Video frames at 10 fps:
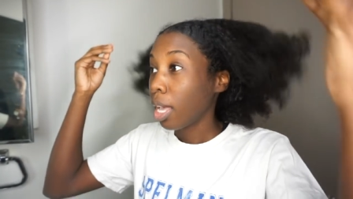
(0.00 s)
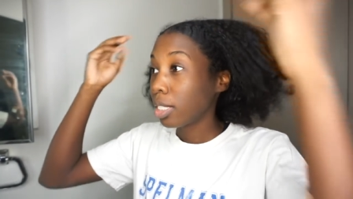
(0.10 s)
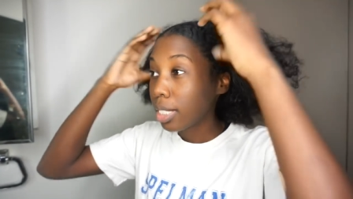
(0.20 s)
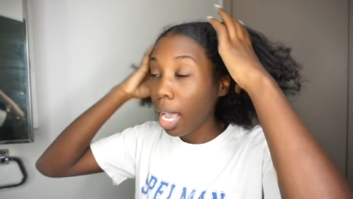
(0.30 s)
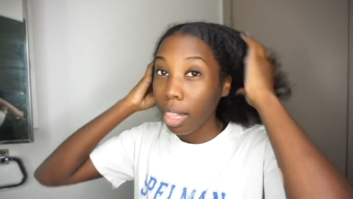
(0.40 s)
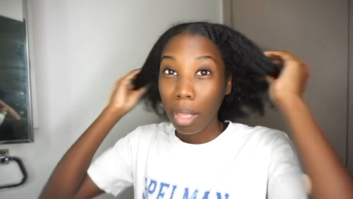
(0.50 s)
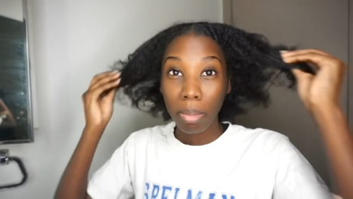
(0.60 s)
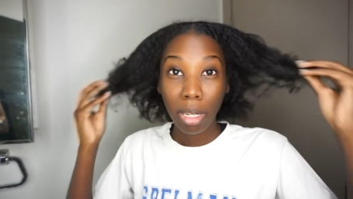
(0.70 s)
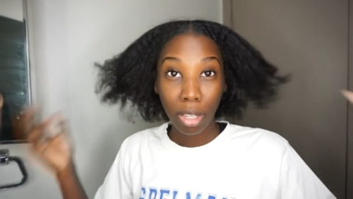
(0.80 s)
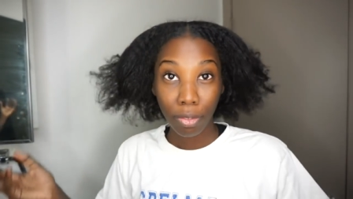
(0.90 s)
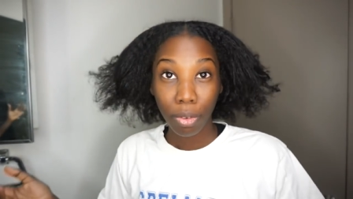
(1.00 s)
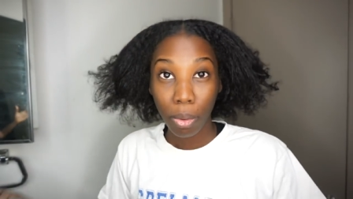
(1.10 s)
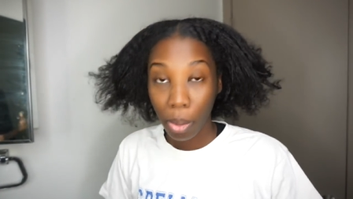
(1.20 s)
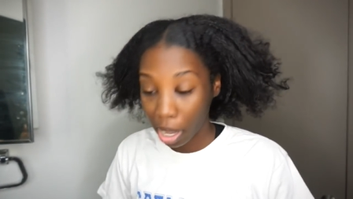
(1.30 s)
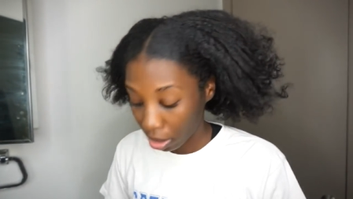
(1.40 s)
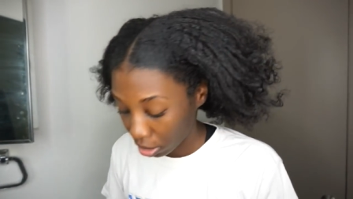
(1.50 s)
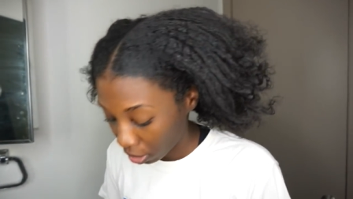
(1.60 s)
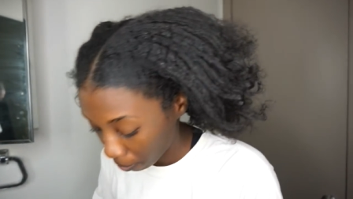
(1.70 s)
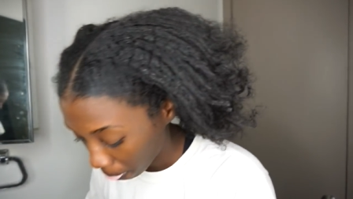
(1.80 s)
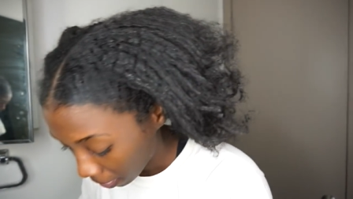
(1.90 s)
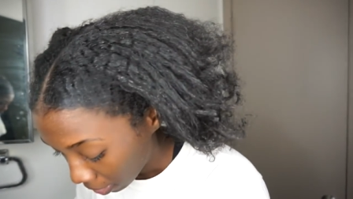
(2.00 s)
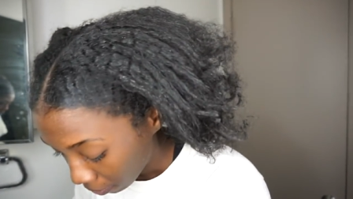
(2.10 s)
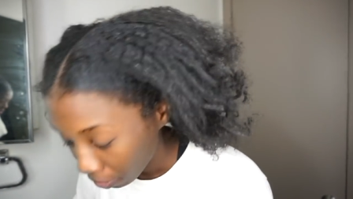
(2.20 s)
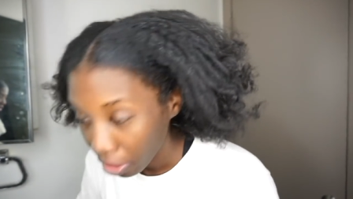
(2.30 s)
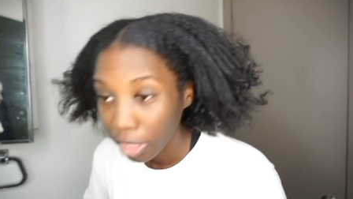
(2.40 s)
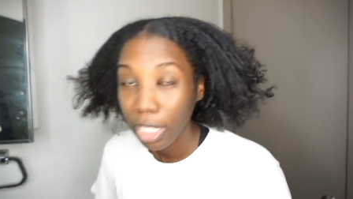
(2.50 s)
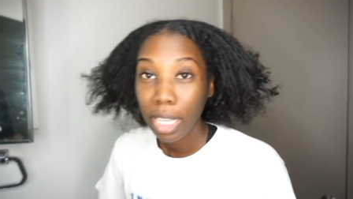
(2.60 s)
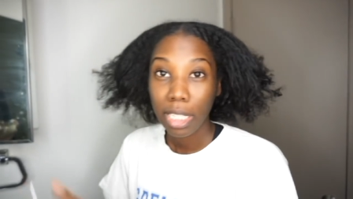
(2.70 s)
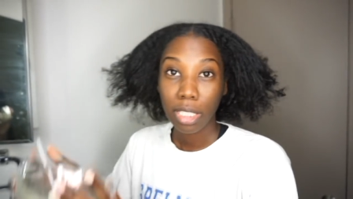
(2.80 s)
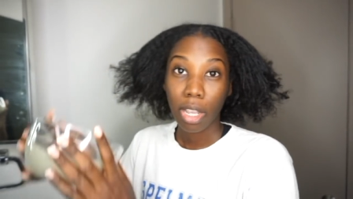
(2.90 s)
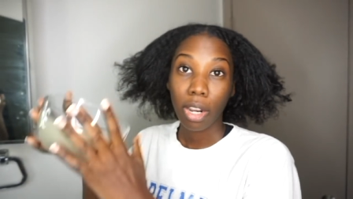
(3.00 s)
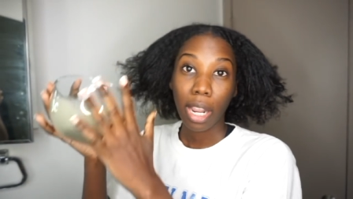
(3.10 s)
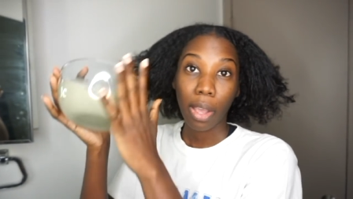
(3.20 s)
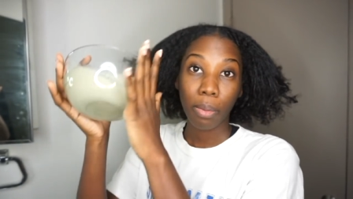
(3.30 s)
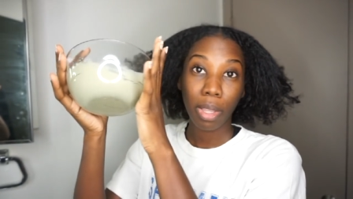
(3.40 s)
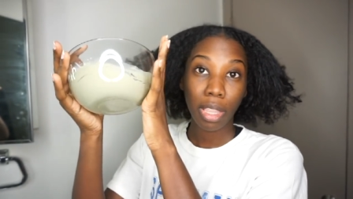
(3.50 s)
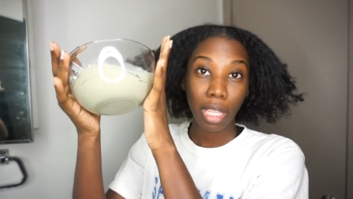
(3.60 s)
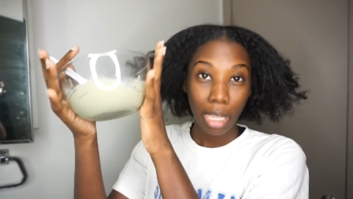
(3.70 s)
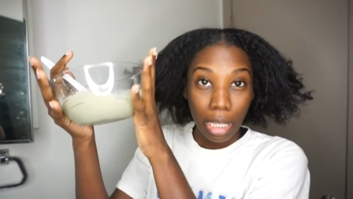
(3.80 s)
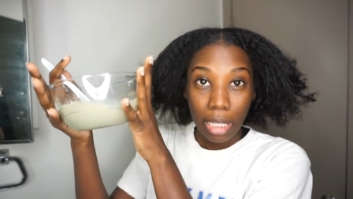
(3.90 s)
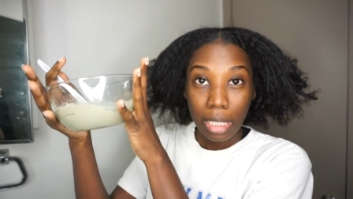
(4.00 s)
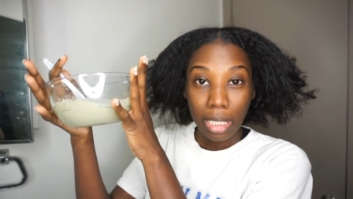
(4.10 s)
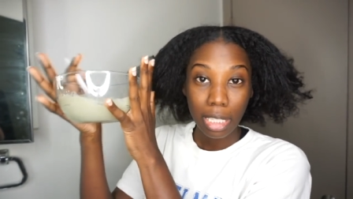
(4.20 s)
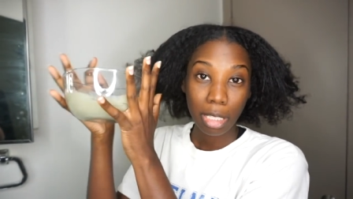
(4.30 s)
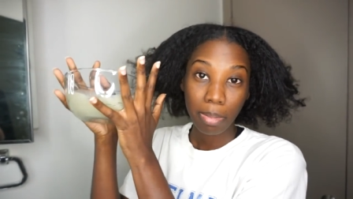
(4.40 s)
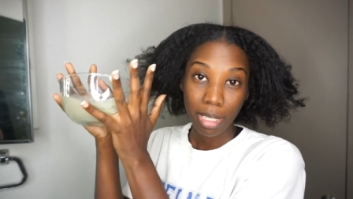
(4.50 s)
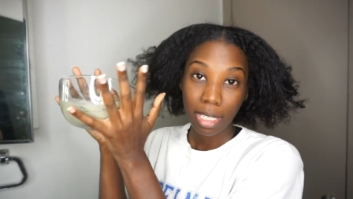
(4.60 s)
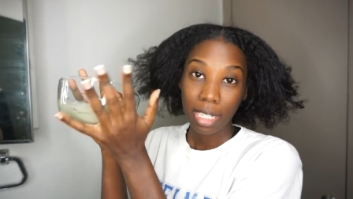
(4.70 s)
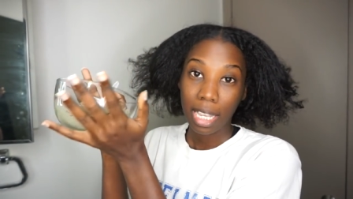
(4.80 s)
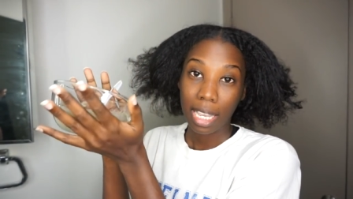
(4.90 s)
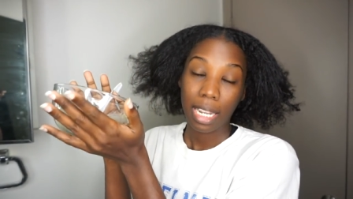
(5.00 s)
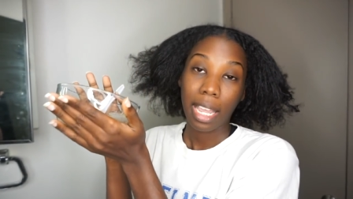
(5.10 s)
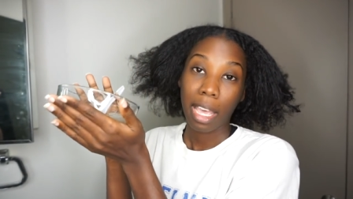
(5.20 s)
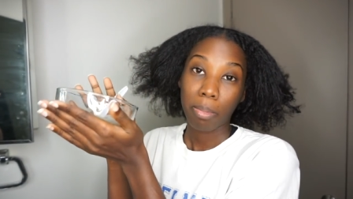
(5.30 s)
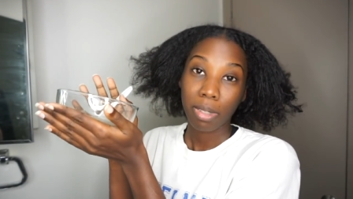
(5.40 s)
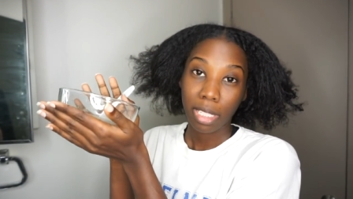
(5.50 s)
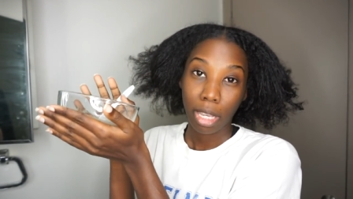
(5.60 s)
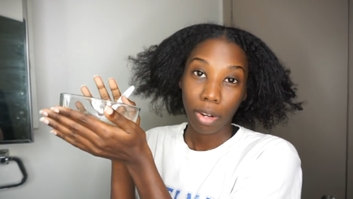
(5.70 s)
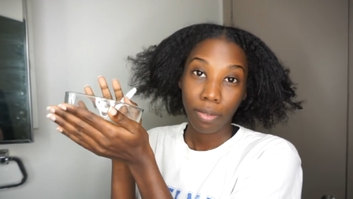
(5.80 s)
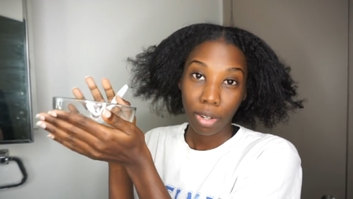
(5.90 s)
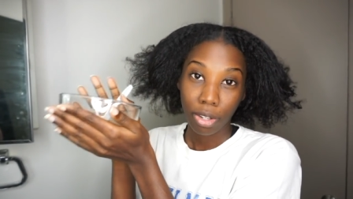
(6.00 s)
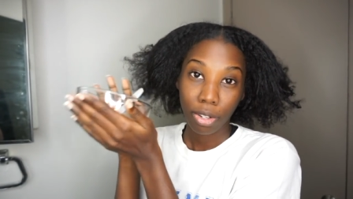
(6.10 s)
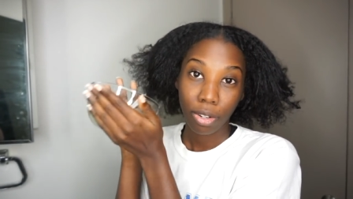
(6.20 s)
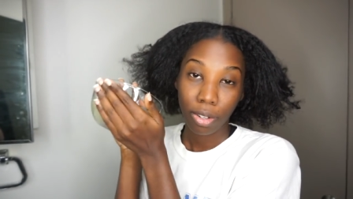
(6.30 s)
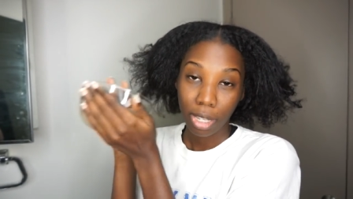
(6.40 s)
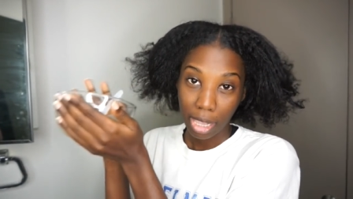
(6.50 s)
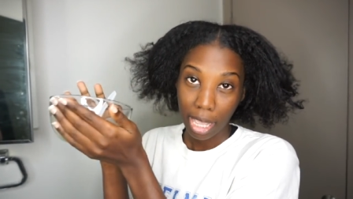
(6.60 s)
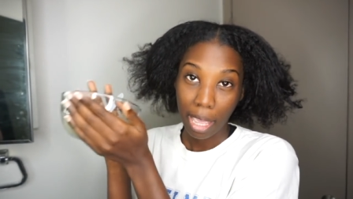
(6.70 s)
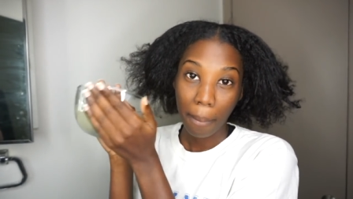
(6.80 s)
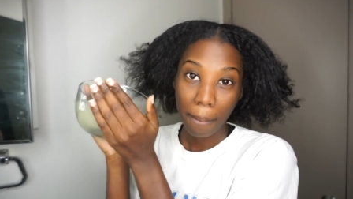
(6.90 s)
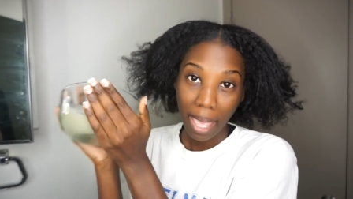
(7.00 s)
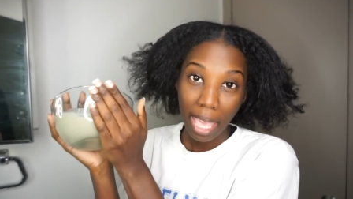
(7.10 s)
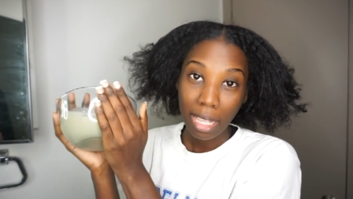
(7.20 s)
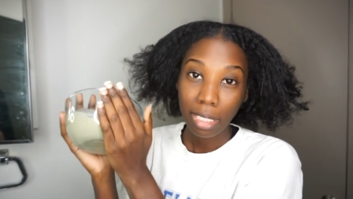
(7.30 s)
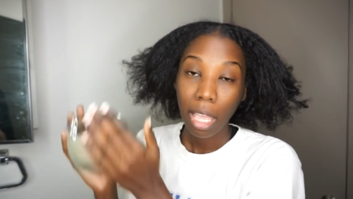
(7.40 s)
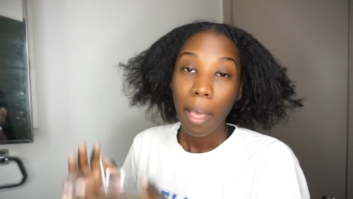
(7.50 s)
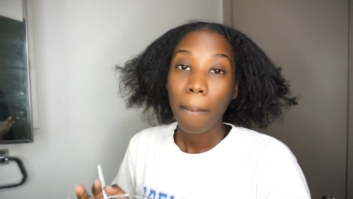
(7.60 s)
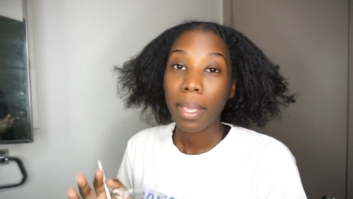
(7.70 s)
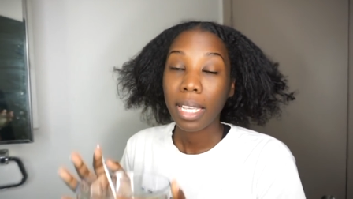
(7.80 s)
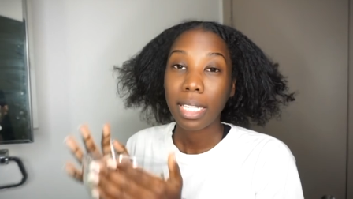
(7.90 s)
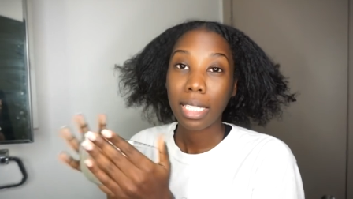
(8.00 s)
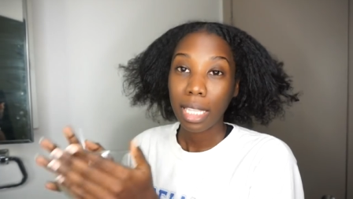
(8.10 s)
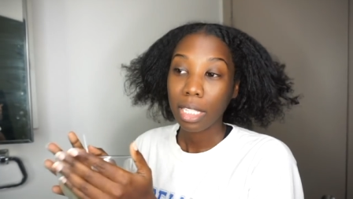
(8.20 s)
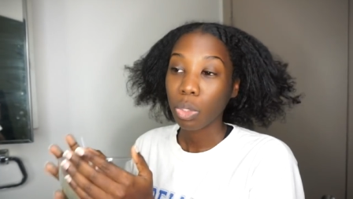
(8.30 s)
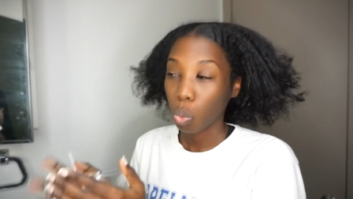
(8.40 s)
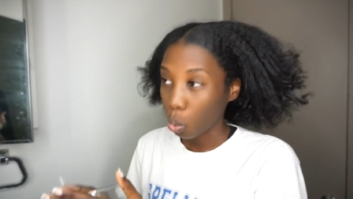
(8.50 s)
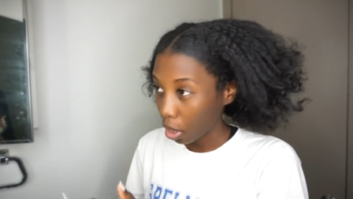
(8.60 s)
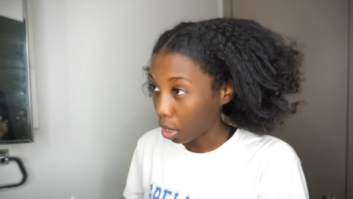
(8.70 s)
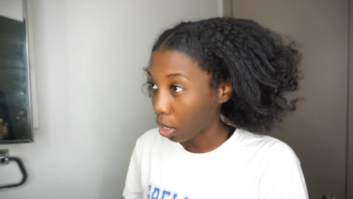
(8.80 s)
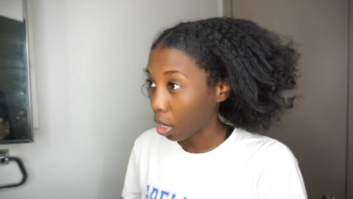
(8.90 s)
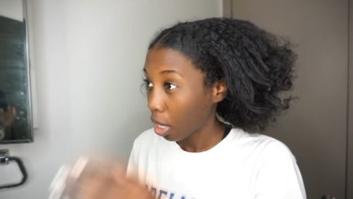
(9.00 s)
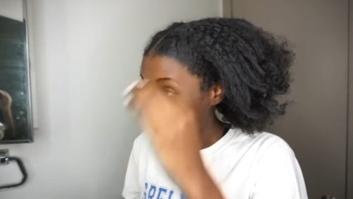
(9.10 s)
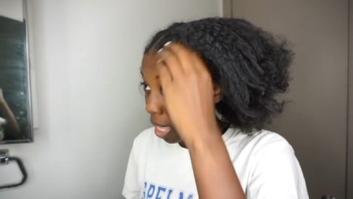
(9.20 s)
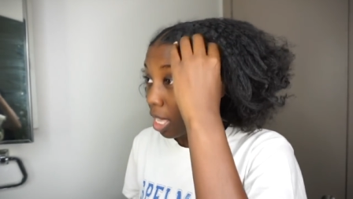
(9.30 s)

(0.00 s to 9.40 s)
a style I've been in for a while. So first thing I start out with is this bentonite and apple cider vinegar clay mask because this will